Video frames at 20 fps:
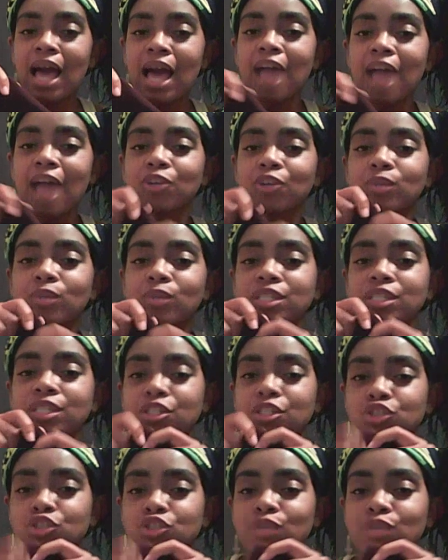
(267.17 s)
I know it's
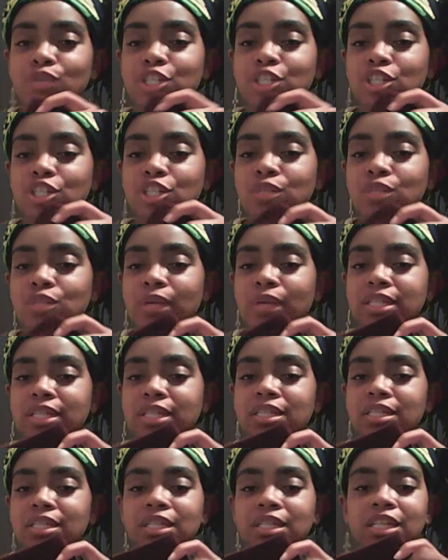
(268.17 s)
going to stretch anyway, and
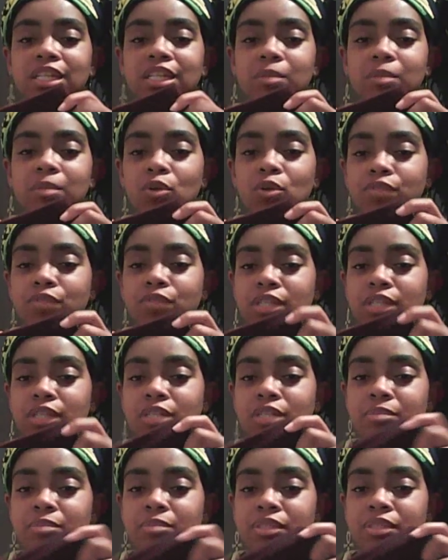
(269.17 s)
it's going to get up over the
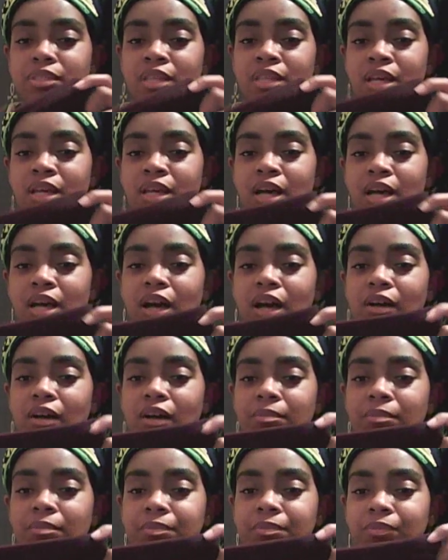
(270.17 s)
hips
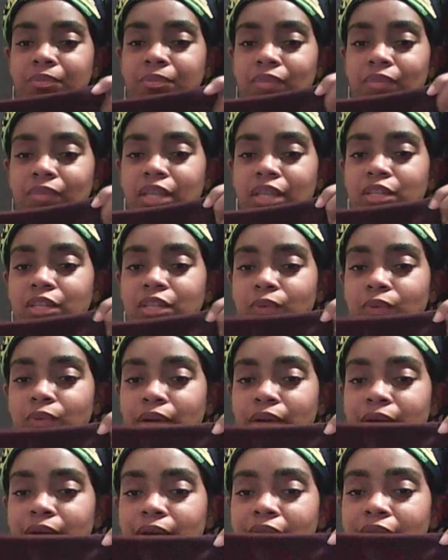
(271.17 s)

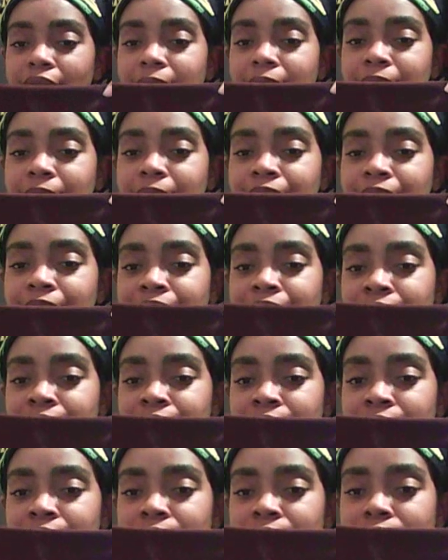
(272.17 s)
anyway. Okay,
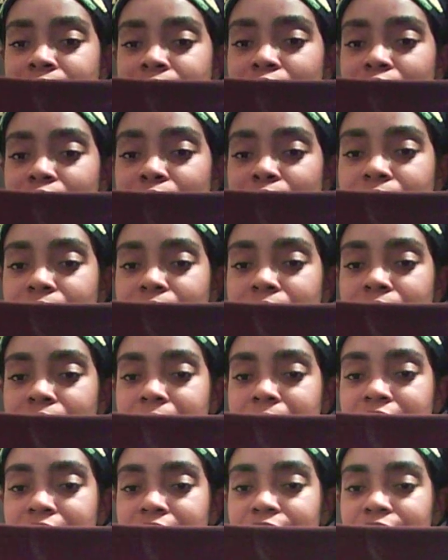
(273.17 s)
so
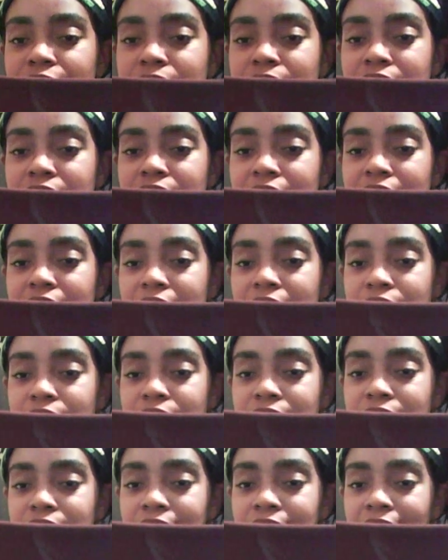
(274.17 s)
let me see if you can see that.
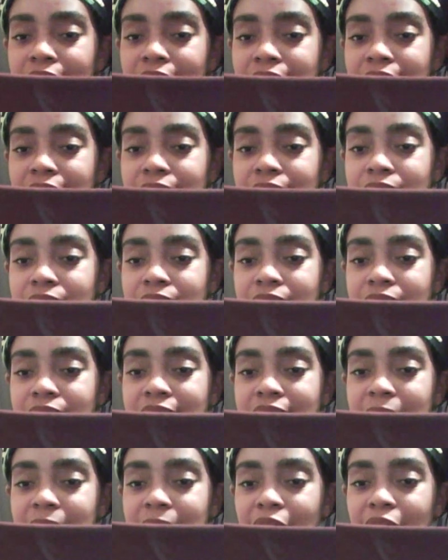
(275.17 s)
You see that?
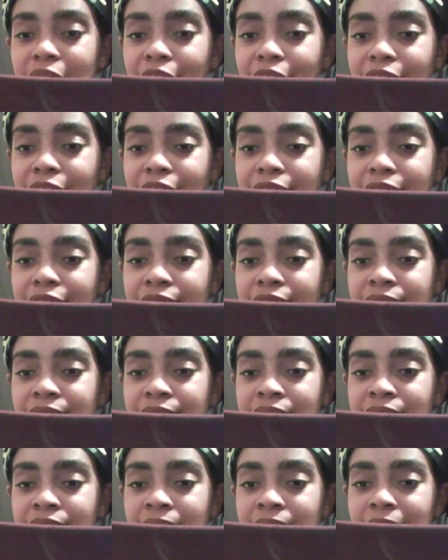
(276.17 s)
That's my curve,
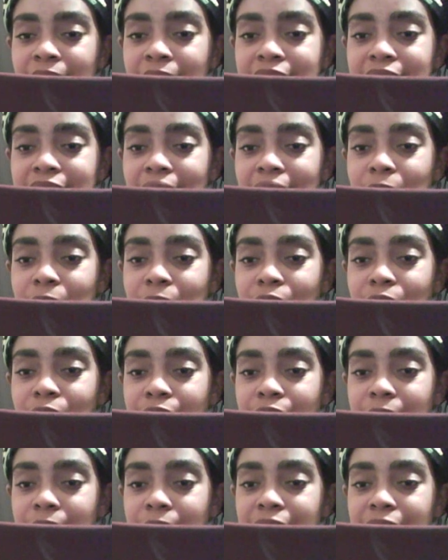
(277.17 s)
my top
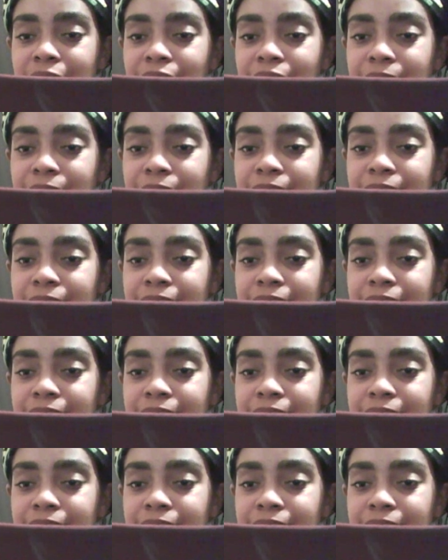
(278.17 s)
corner up here.